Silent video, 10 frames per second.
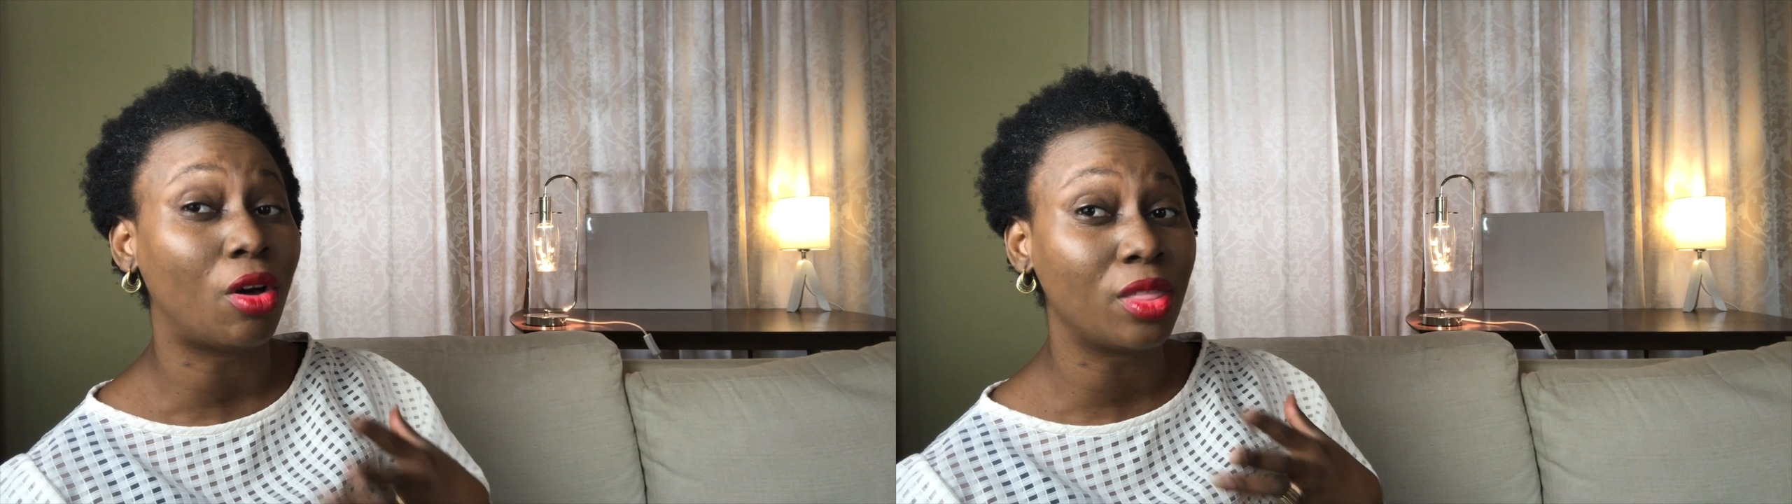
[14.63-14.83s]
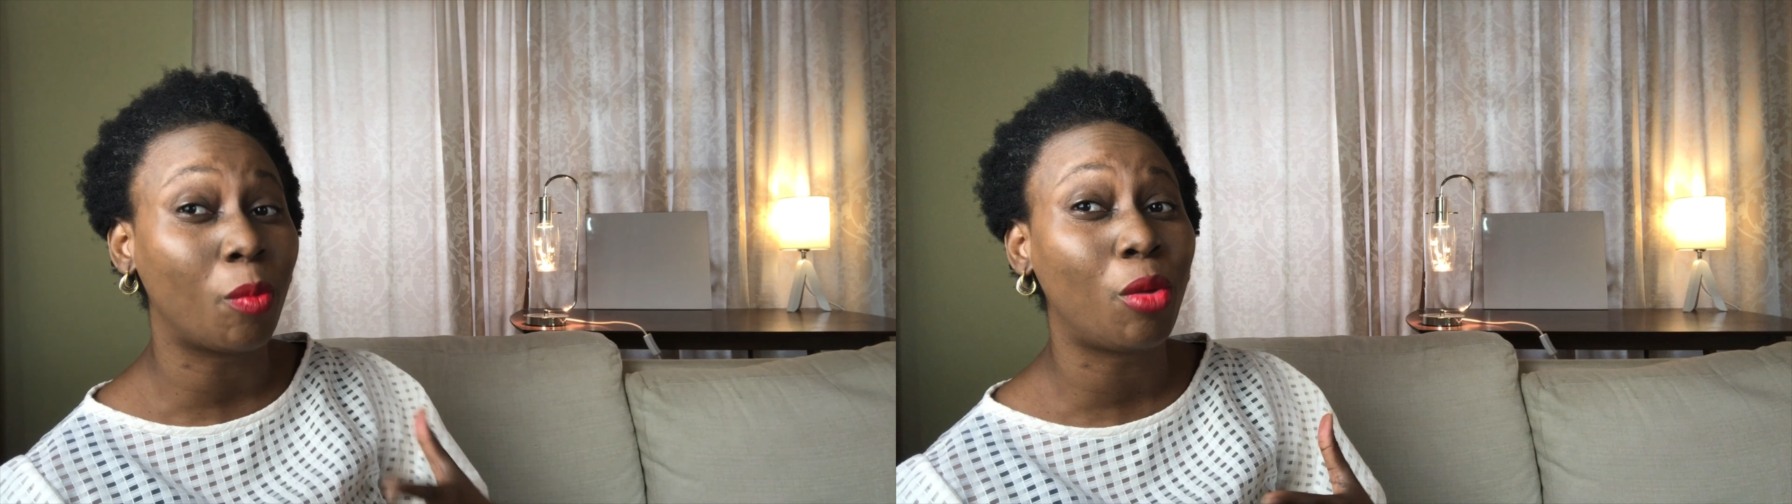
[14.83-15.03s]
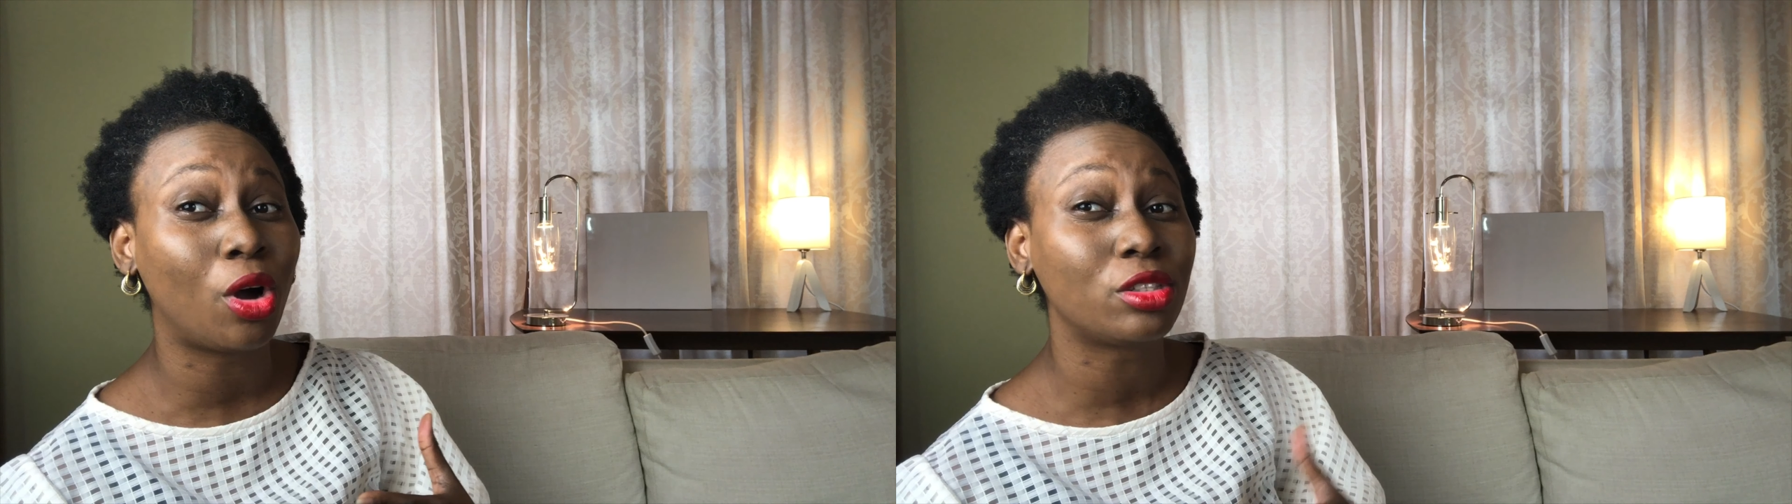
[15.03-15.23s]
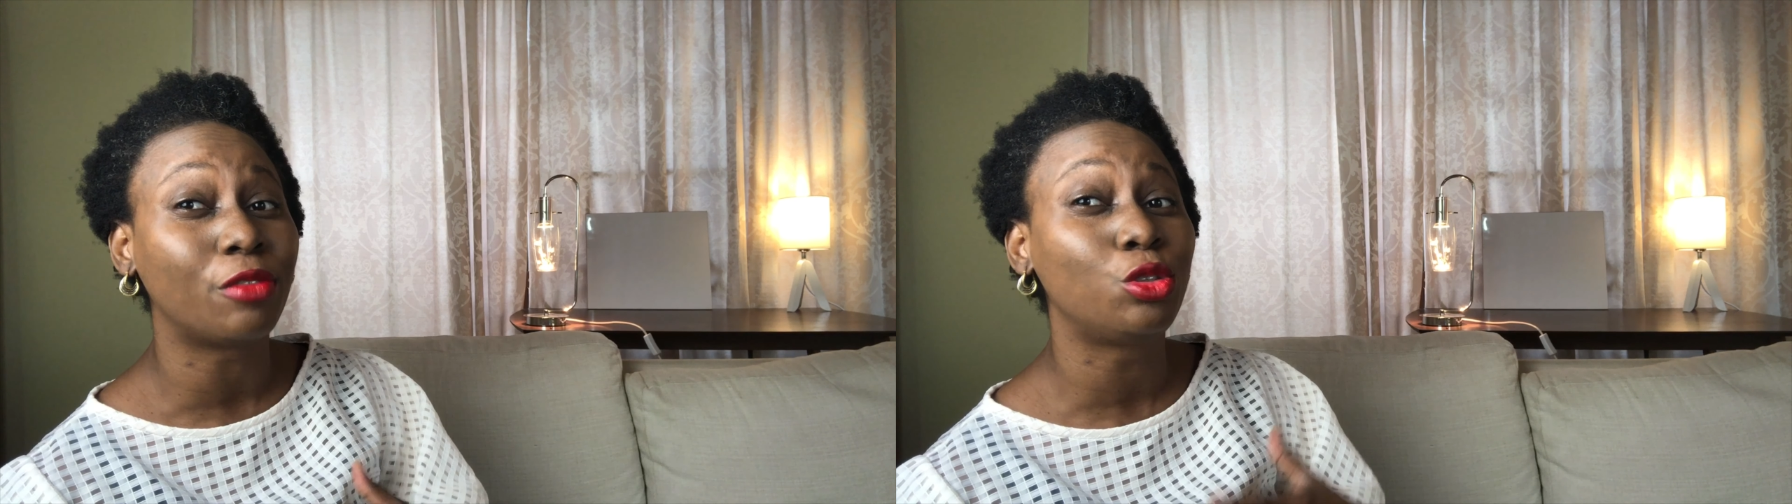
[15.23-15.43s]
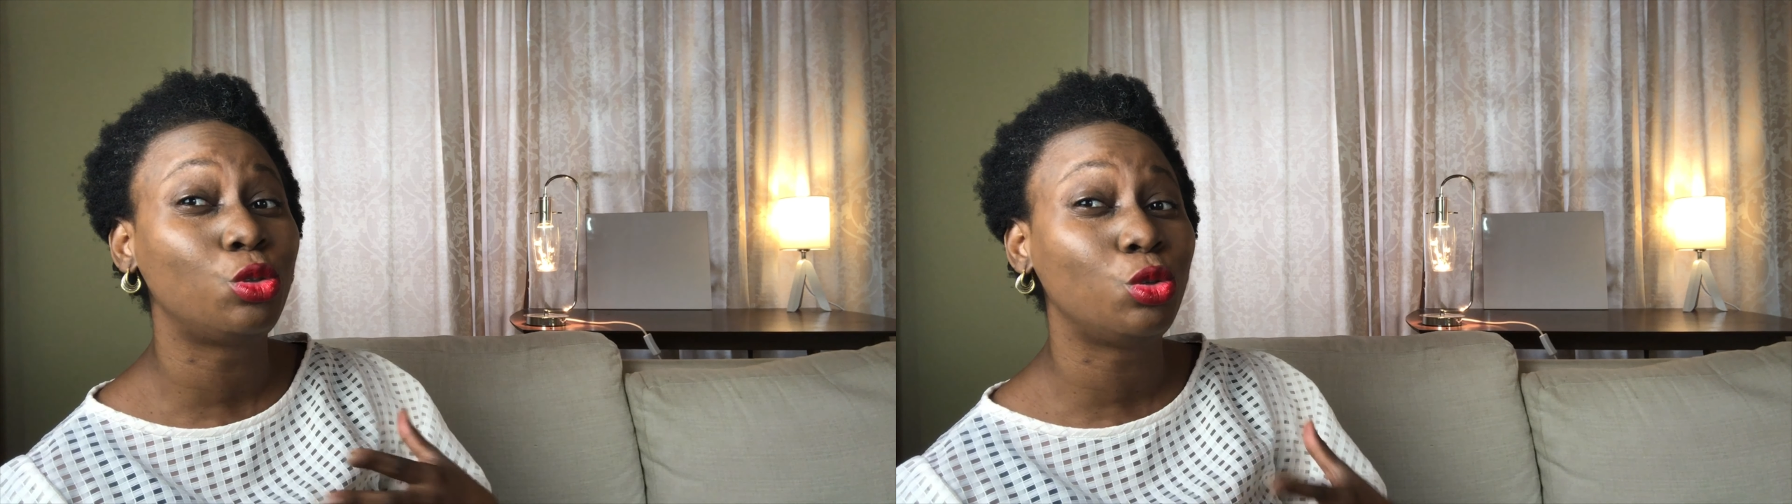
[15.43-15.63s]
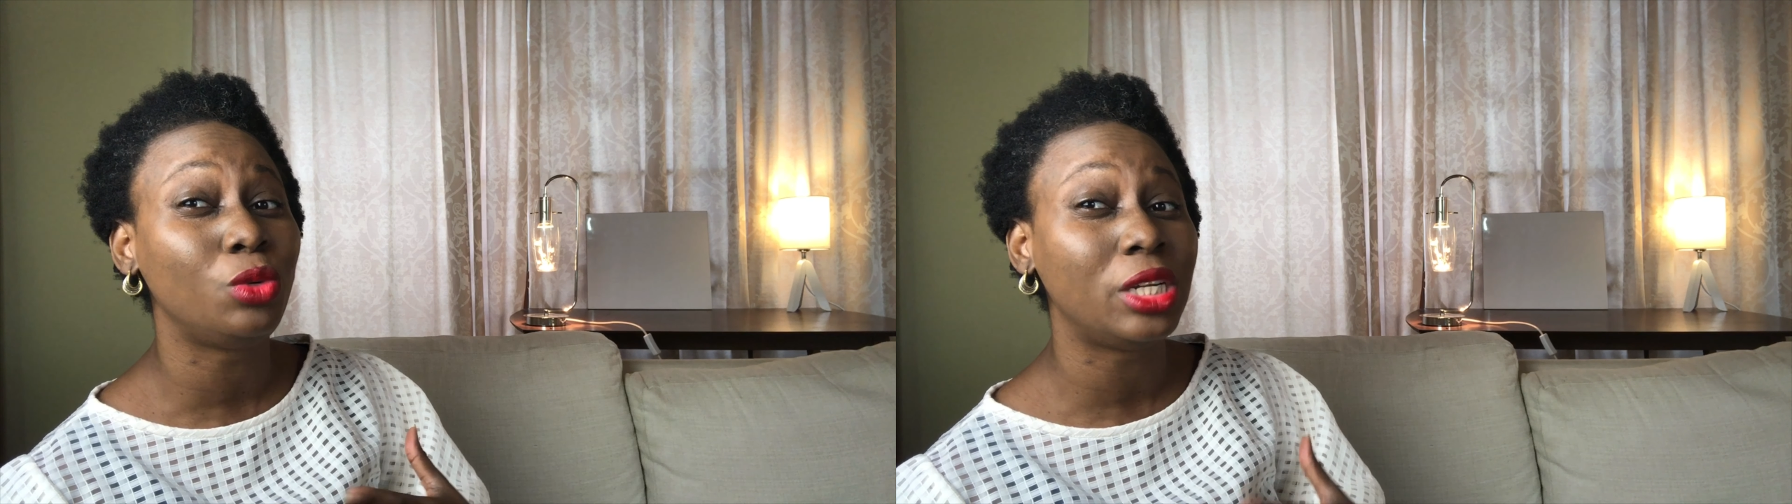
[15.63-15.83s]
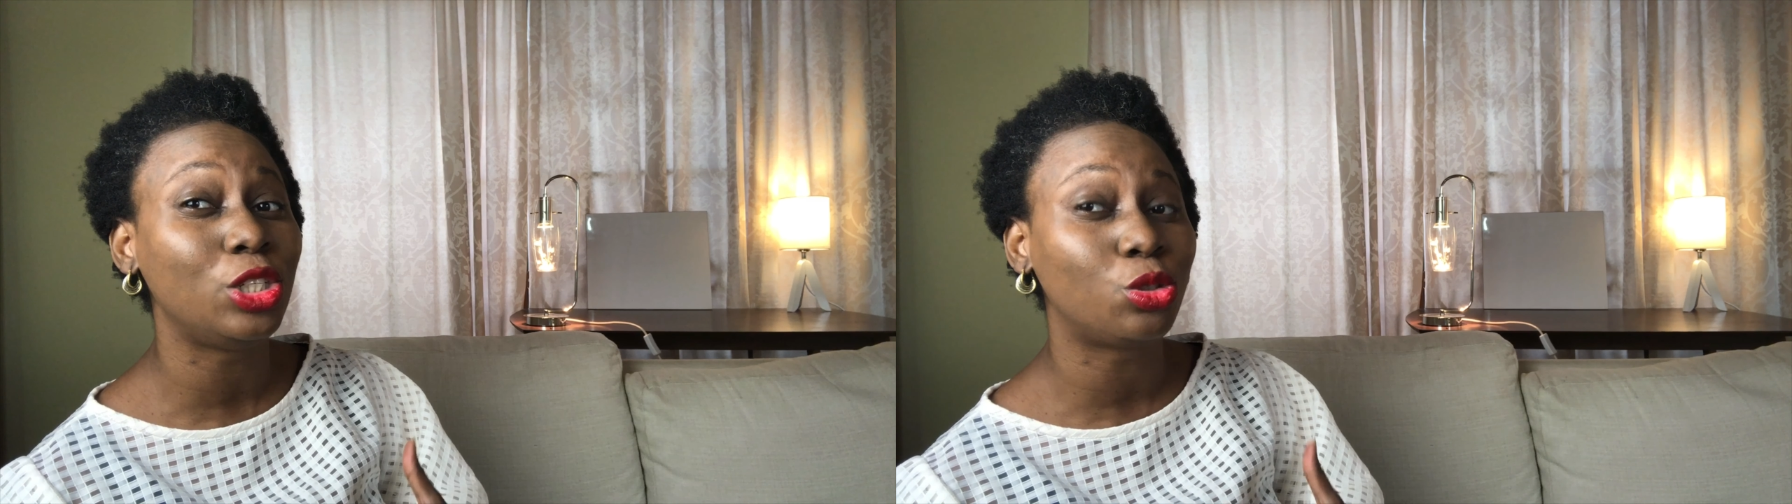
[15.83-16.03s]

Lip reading: the boards of two really